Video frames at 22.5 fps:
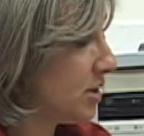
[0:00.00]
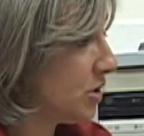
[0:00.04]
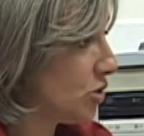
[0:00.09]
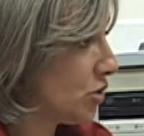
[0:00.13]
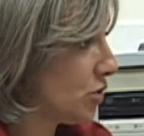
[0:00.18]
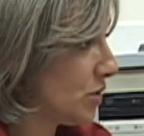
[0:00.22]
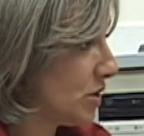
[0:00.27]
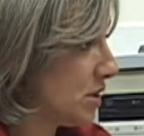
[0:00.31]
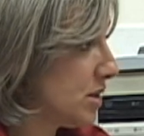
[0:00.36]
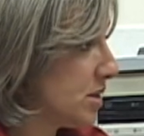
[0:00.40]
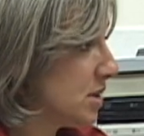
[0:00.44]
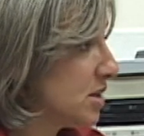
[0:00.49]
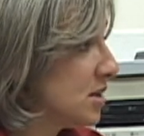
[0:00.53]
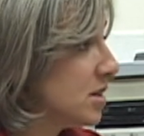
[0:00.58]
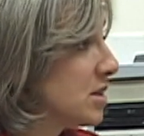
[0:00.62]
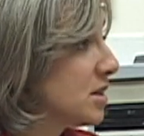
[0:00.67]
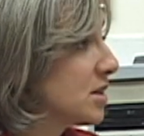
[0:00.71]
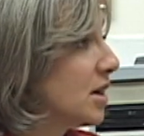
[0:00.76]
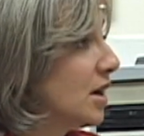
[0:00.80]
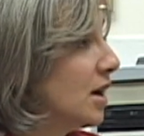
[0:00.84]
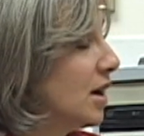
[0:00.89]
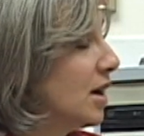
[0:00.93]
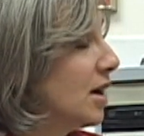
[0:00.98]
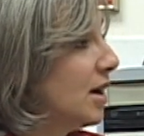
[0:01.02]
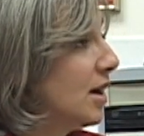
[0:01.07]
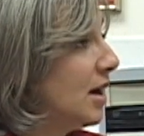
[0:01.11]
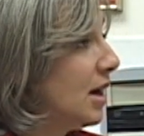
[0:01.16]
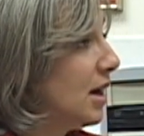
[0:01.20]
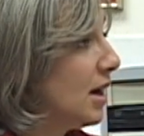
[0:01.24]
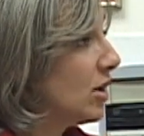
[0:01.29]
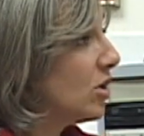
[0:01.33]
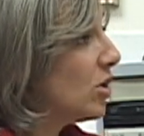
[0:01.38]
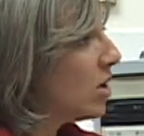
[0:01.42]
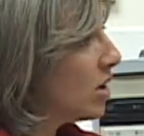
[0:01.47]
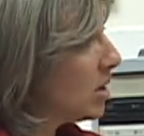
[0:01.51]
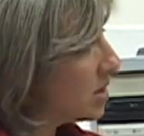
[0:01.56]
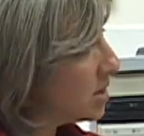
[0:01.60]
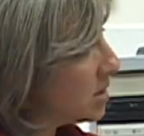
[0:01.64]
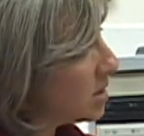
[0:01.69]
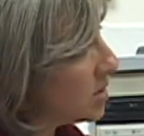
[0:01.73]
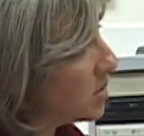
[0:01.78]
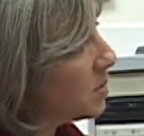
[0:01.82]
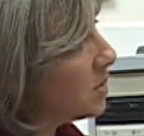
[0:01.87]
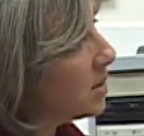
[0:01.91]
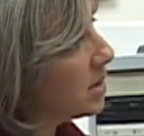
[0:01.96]
choices, and
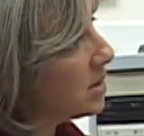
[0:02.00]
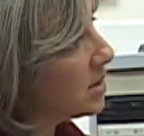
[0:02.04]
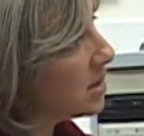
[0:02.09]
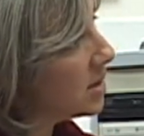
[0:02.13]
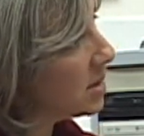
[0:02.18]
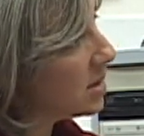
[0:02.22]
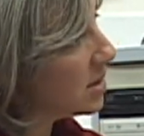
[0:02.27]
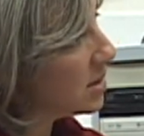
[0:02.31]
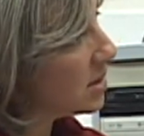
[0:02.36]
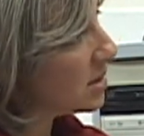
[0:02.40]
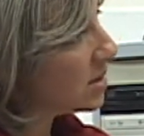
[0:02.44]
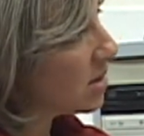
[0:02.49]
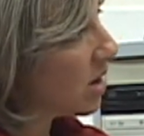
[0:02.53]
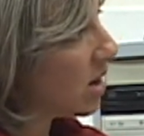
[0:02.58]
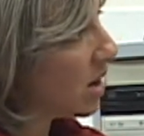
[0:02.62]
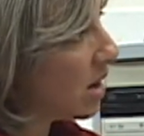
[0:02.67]
consequences,